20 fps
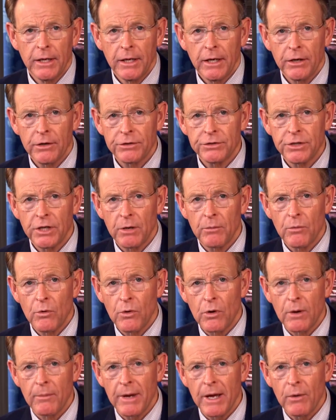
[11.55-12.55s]
Here to share
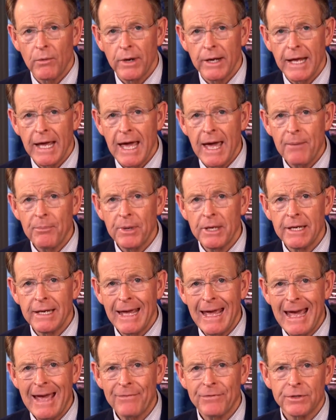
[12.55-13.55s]
more about what happened
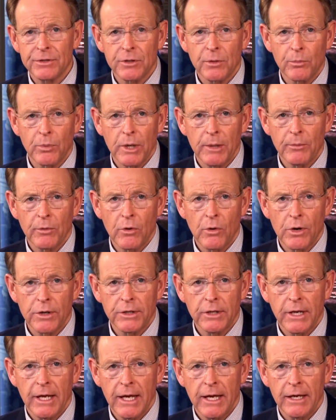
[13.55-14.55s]
at the Supreme Court
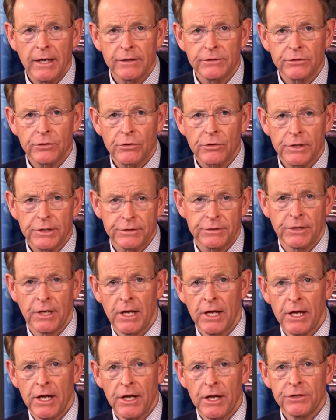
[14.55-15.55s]
today is Chris
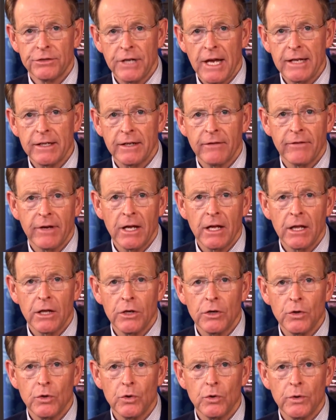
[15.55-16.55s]
Schandevel,
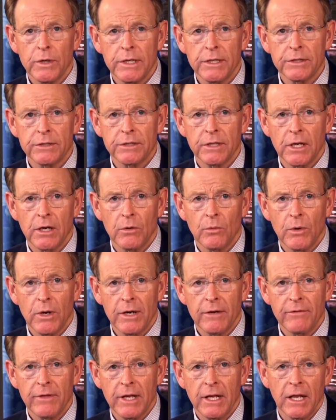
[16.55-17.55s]
who is one
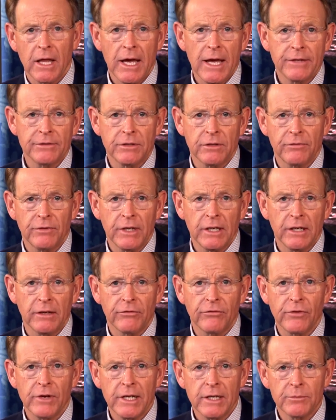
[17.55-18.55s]
of the Alliance Defending
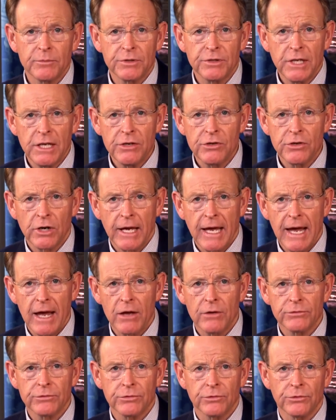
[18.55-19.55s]
Freedom senior
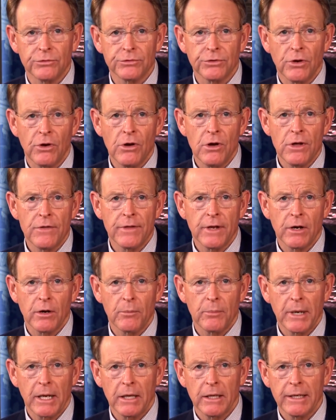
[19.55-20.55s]
counsels on their
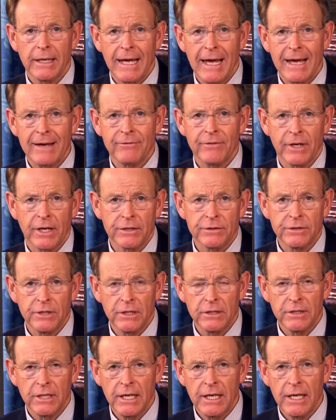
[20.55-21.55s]
appellate
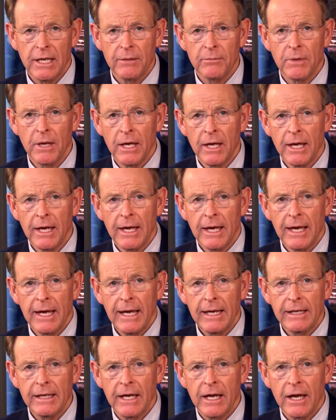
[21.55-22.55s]
advocacy team.
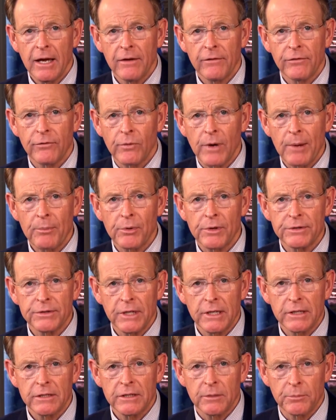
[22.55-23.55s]
ADF
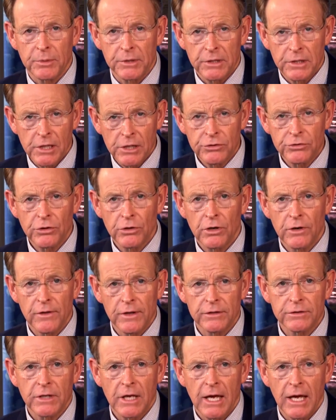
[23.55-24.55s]
represents the petitioner in
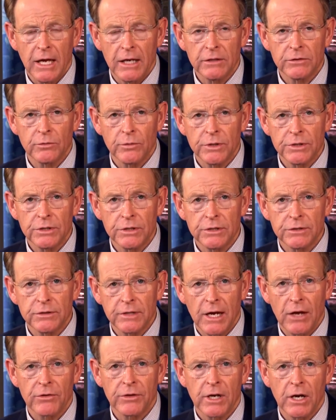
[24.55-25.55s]
this case, which is
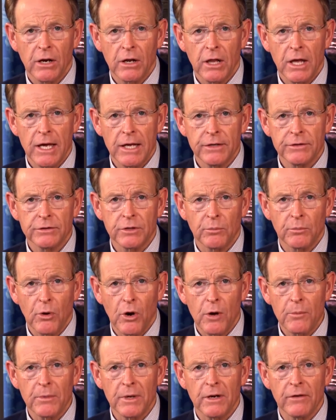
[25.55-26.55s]
South Carolina's
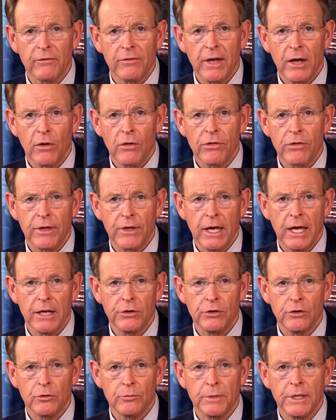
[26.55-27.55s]
Department of Health and
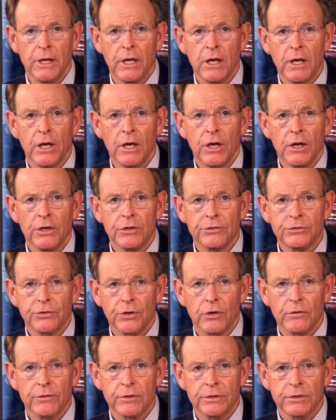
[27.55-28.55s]
Human
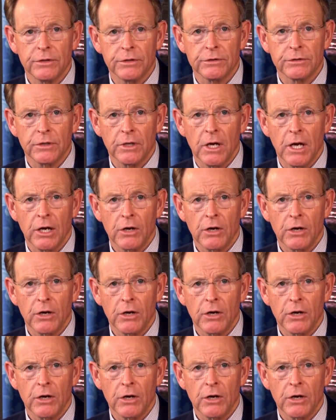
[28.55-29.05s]
Services.